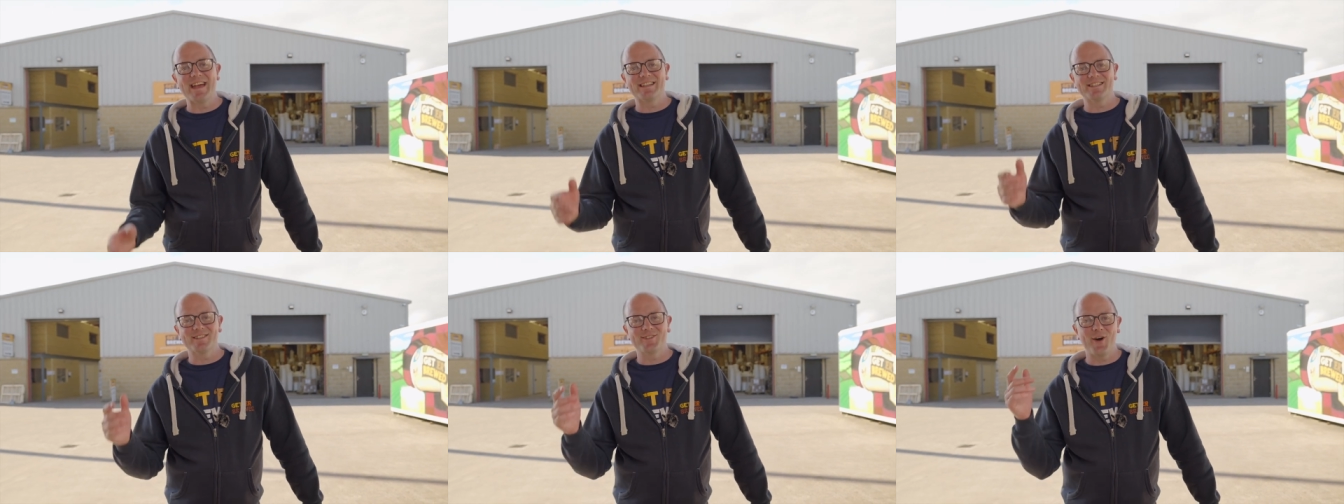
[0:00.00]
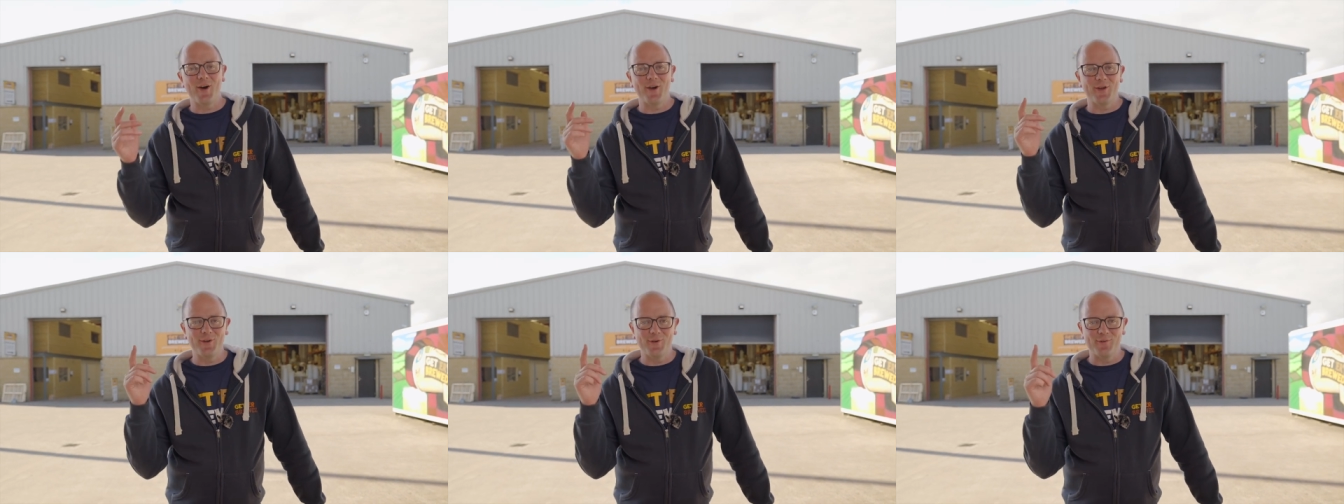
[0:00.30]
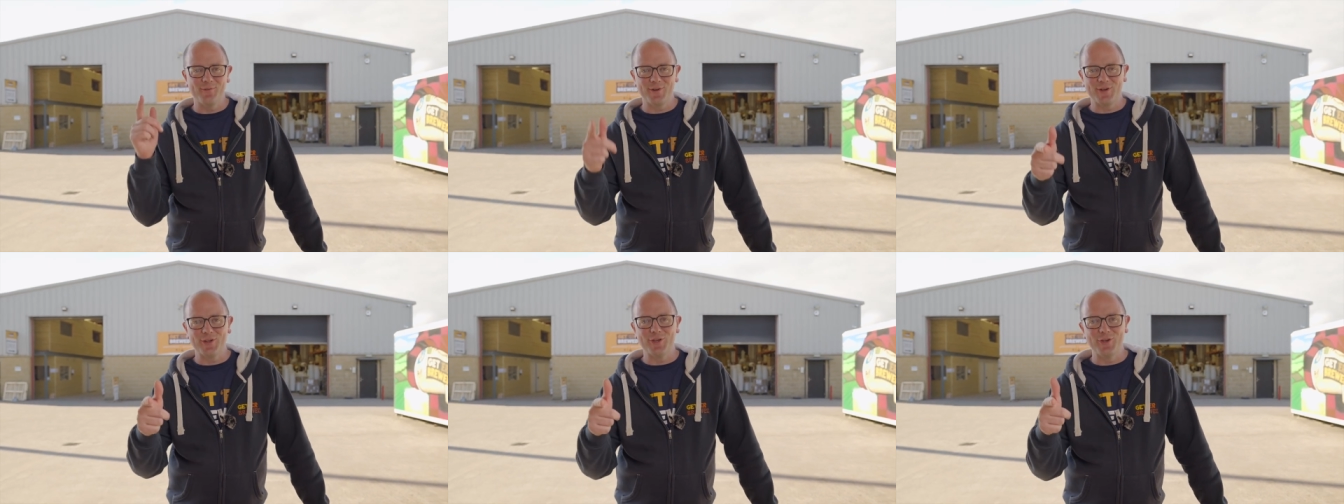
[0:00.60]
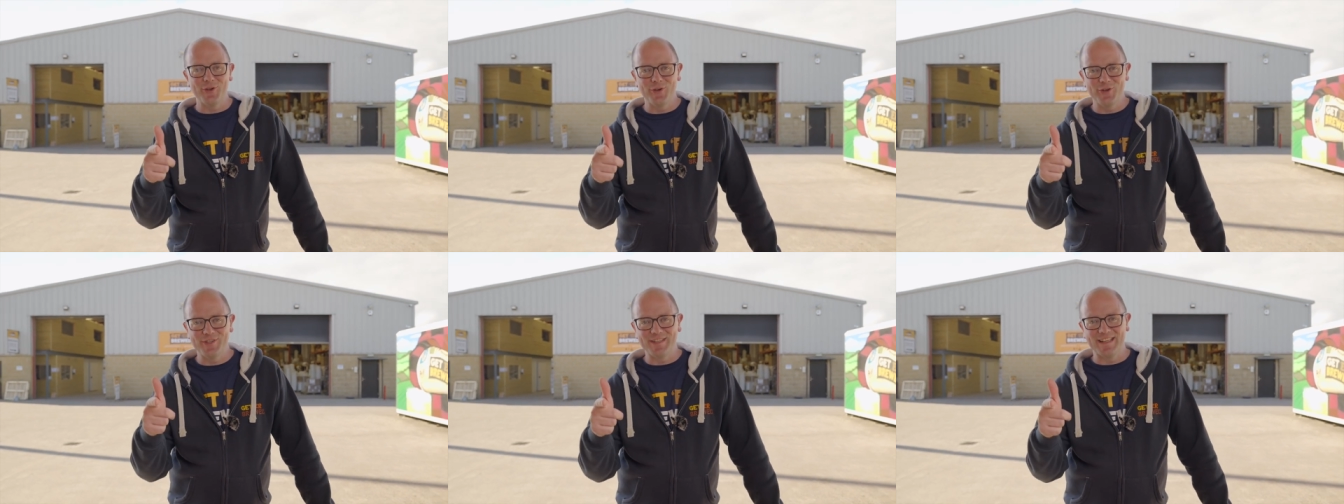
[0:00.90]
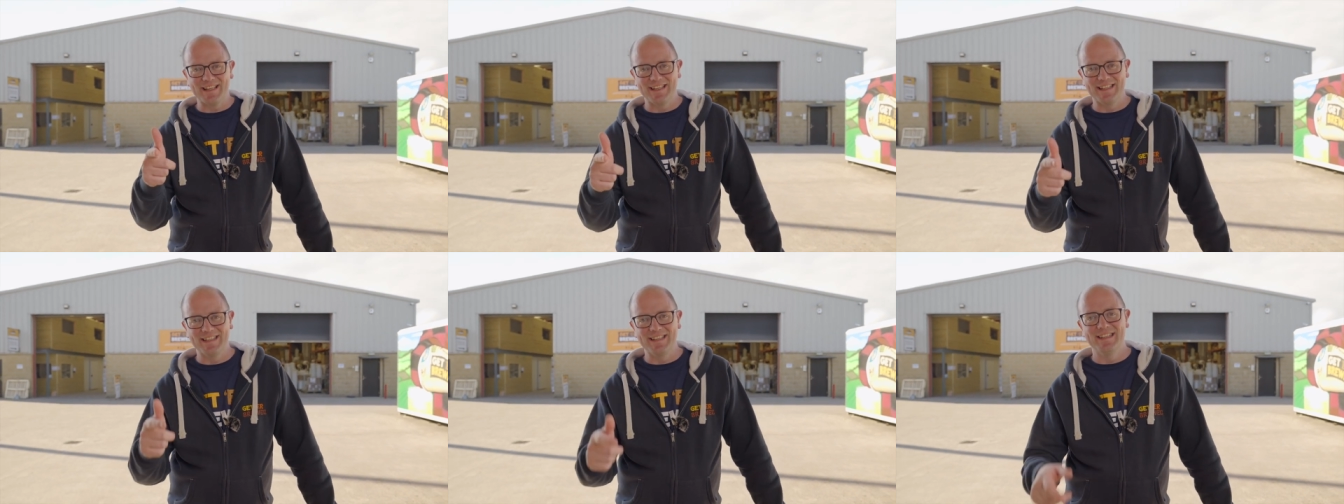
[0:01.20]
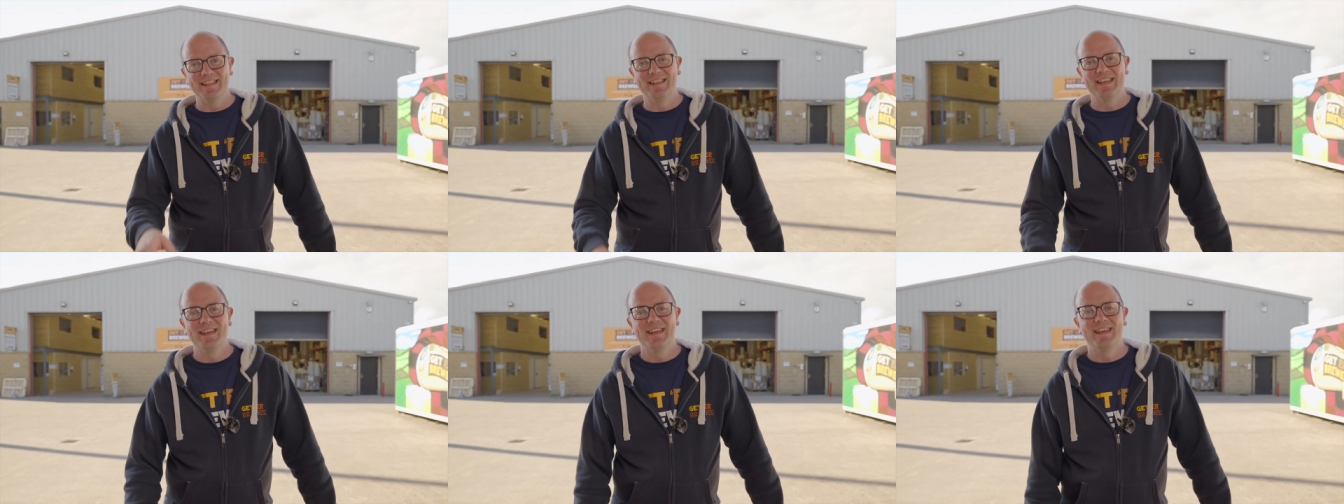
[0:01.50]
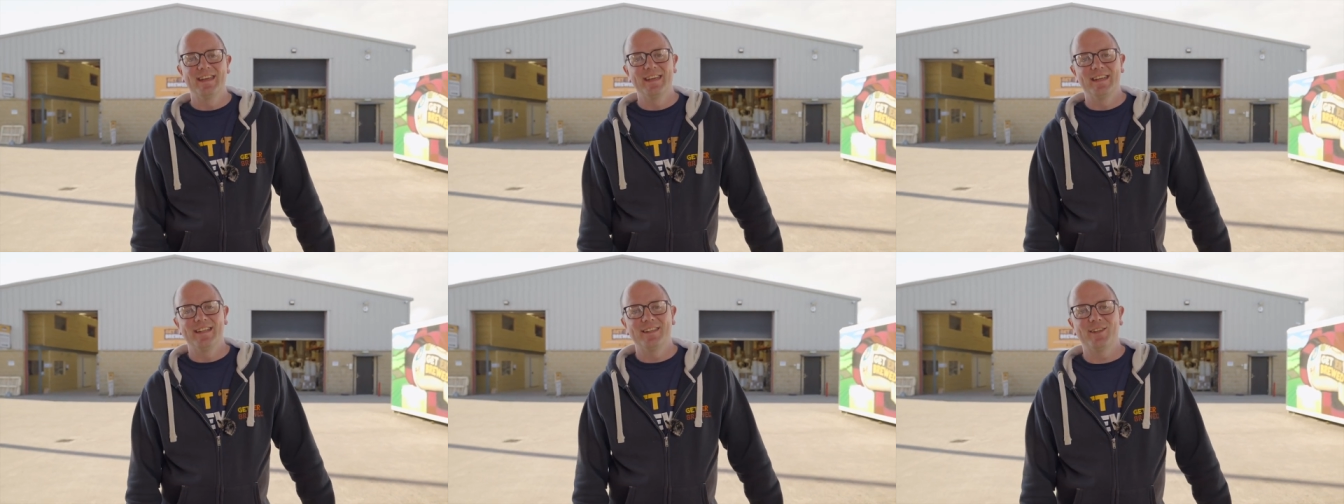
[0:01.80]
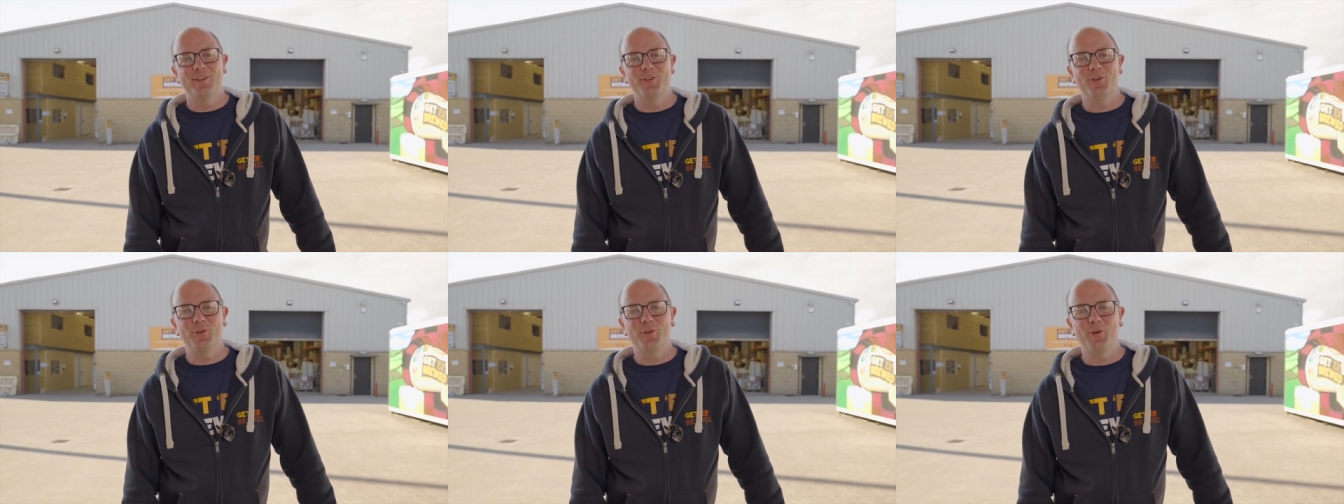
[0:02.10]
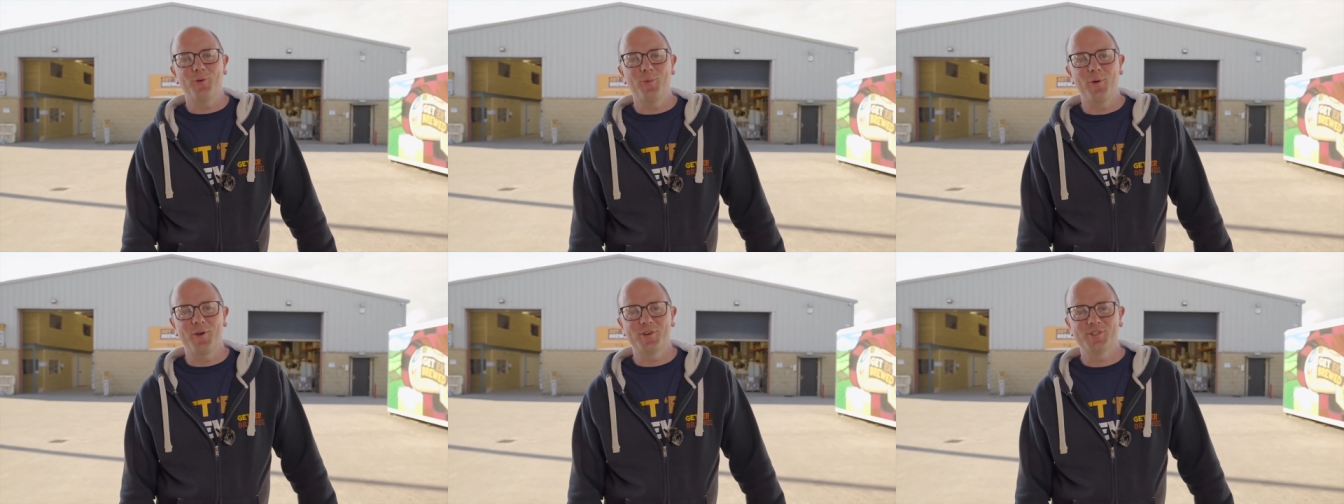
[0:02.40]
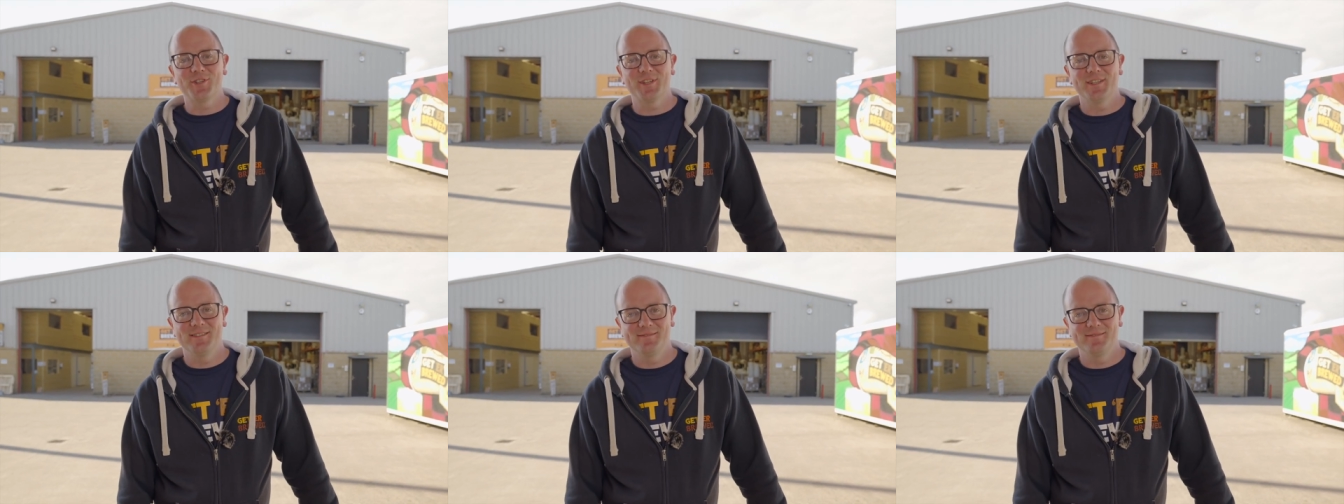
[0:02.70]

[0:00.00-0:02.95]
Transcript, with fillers: It's now over to you, Dillon, to do your worst.